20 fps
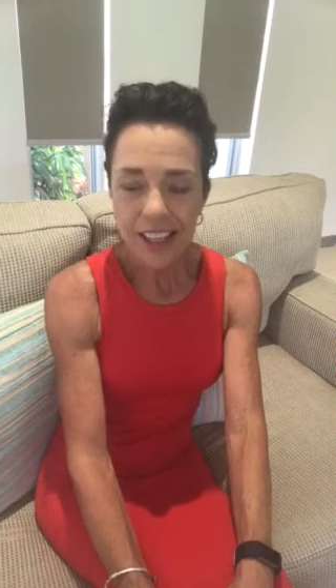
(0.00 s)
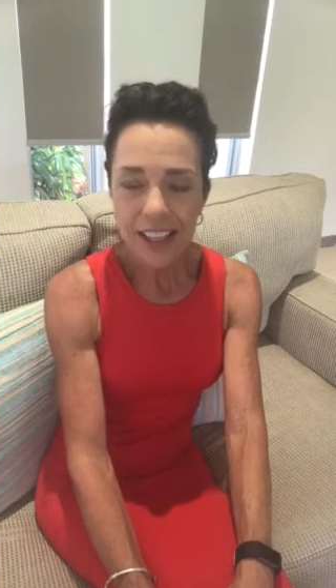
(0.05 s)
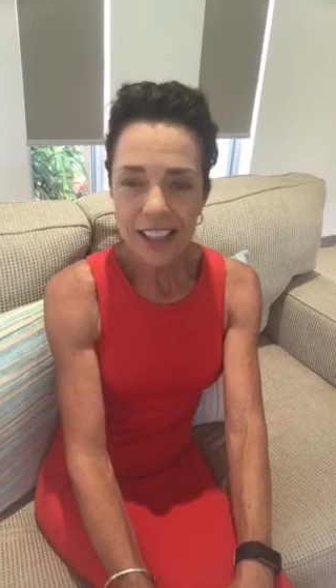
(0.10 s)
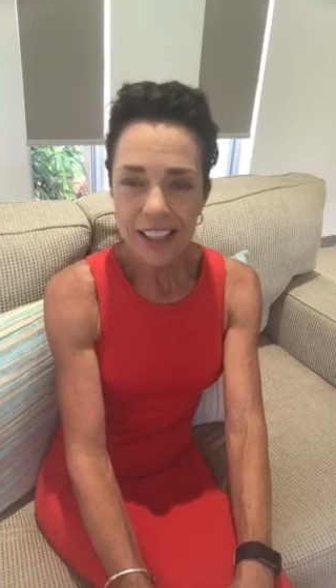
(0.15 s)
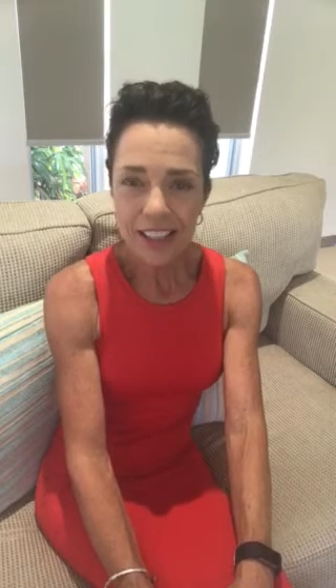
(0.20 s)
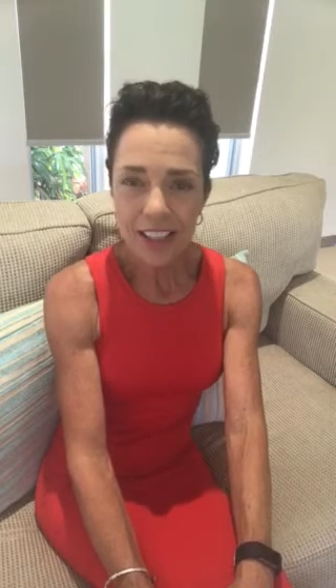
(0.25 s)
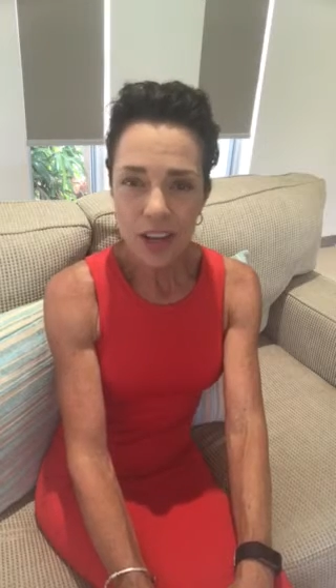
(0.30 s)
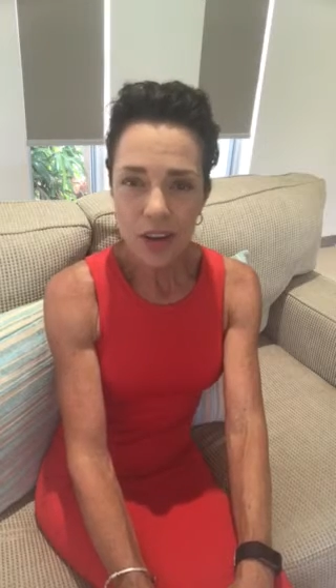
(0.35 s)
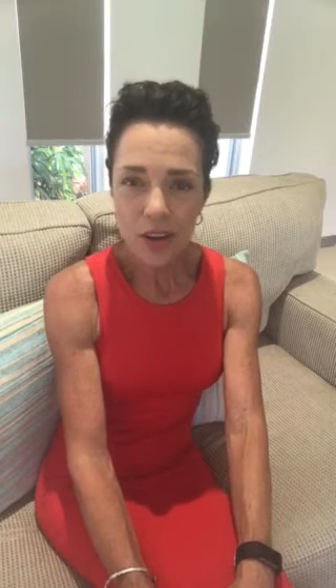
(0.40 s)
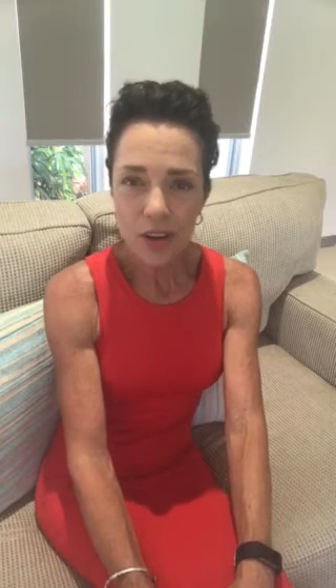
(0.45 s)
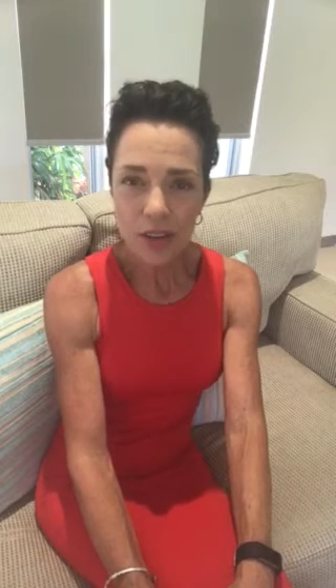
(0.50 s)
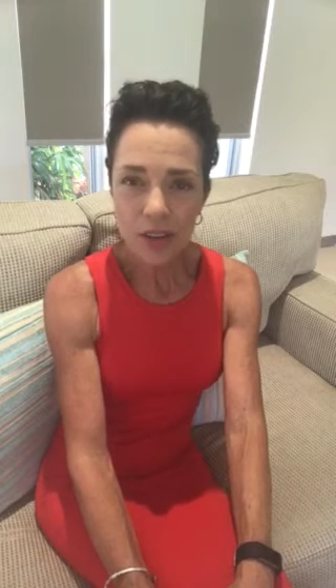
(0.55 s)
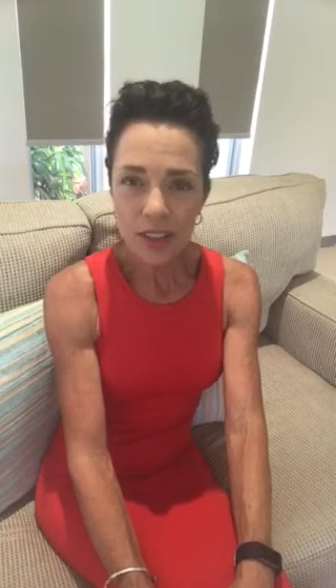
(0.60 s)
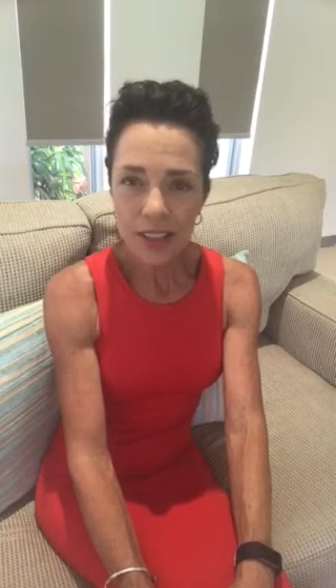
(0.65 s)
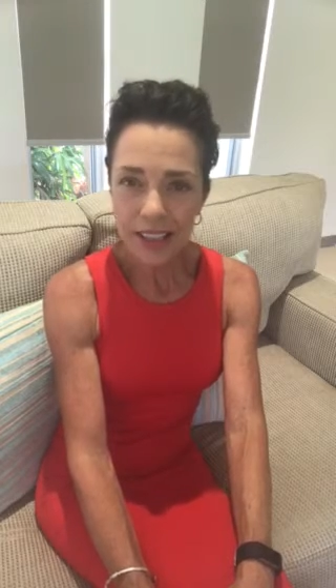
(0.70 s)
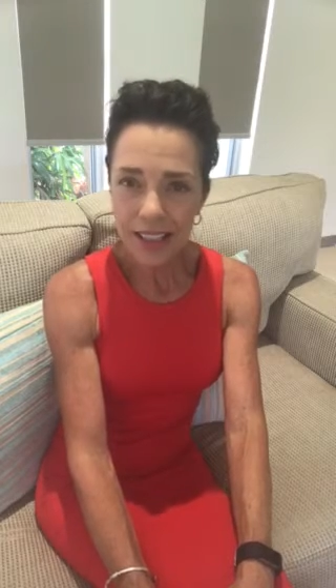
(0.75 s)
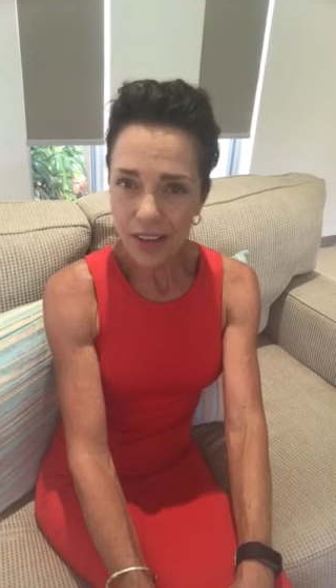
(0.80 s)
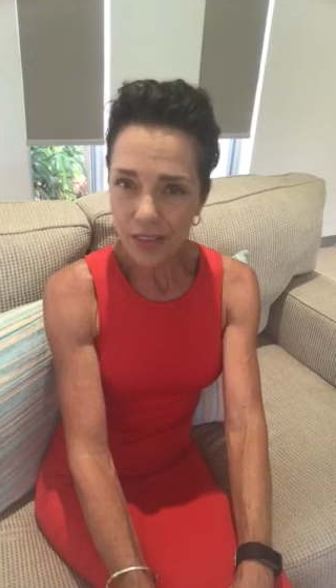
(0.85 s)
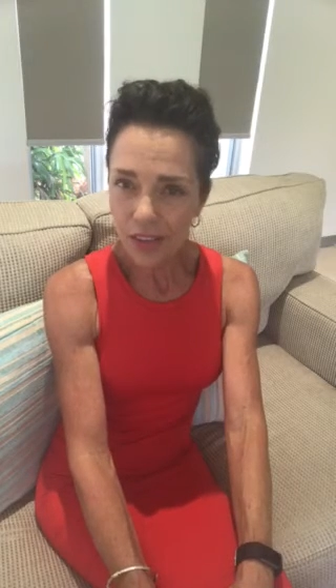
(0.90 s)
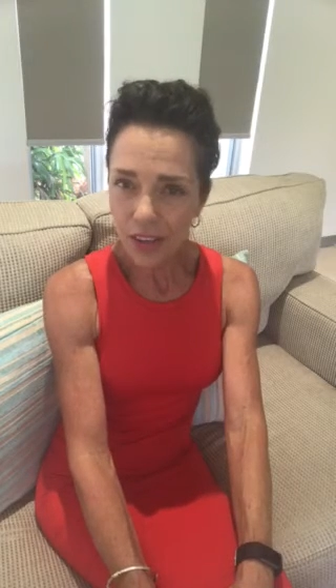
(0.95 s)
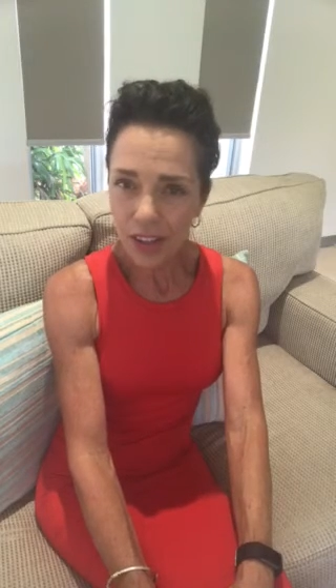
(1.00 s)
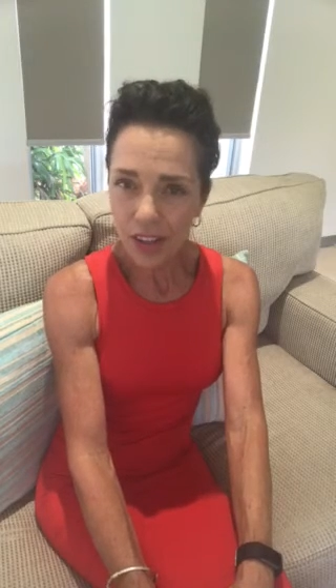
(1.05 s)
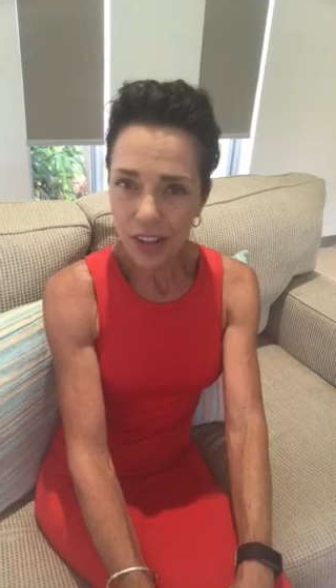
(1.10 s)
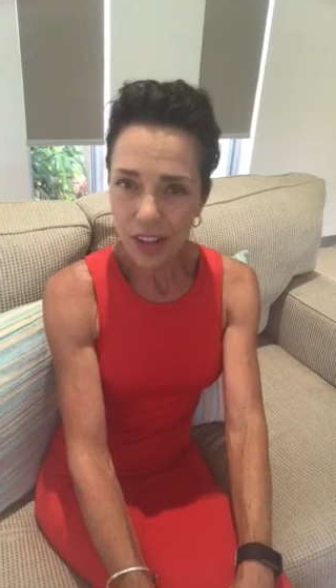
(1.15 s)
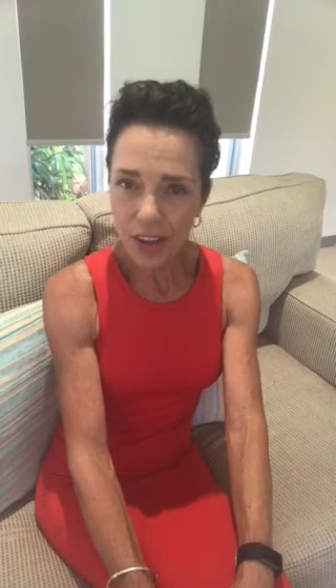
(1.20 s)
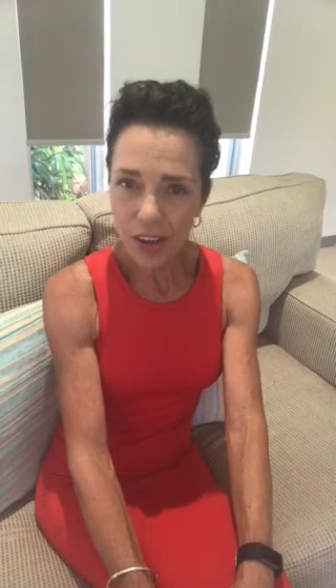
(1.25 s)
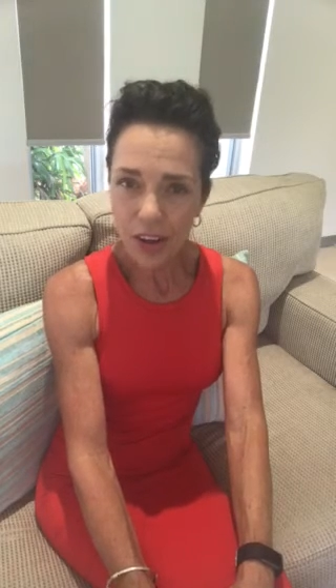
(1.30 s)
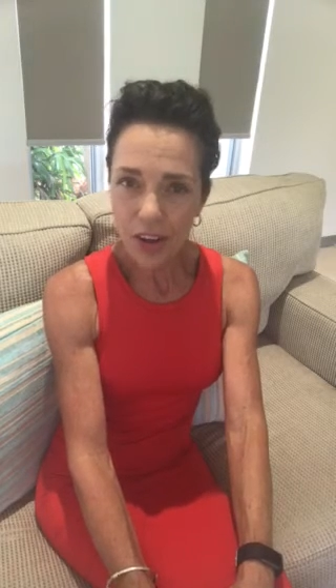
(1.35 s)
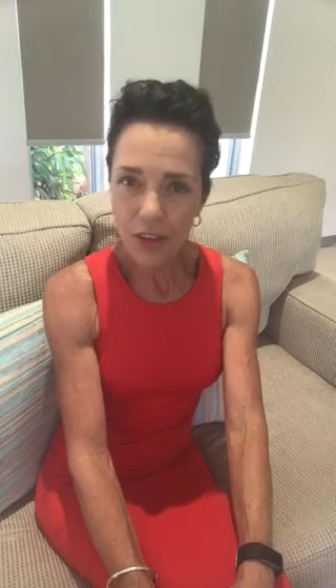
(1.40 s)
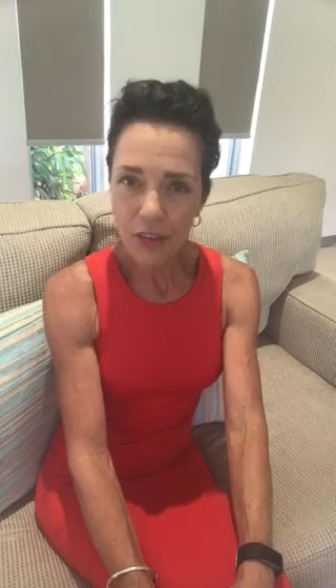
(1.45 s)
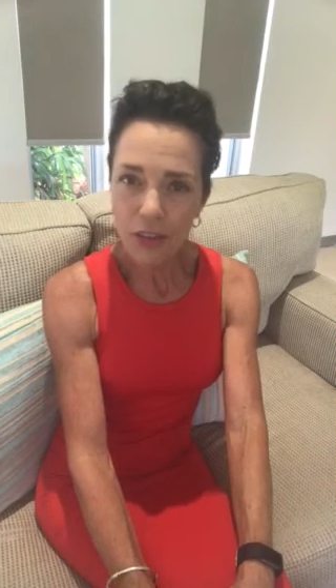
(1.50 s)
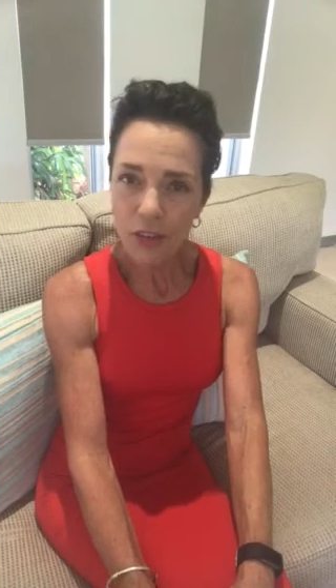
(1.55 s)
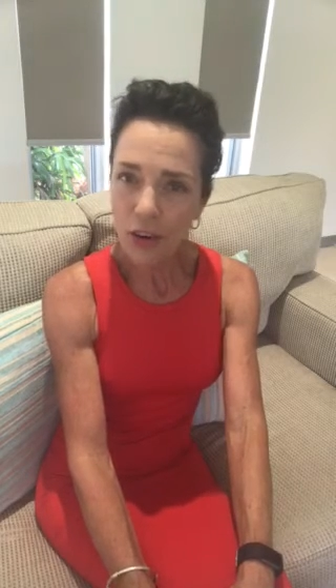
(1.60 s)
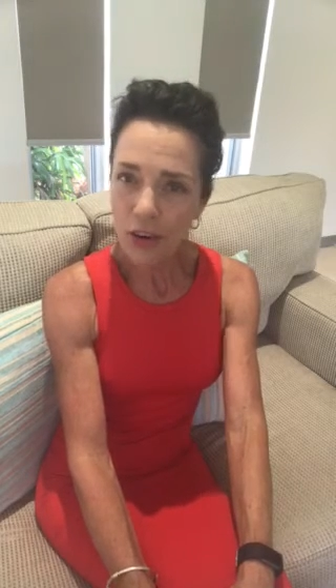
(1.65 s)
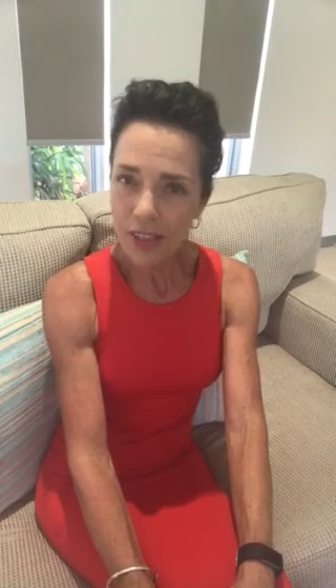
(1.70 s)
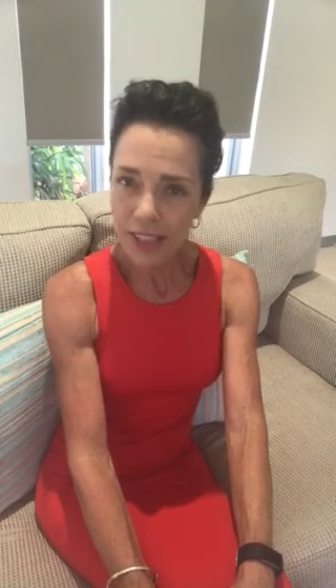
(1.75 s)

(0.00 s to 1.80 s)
So give it a go for,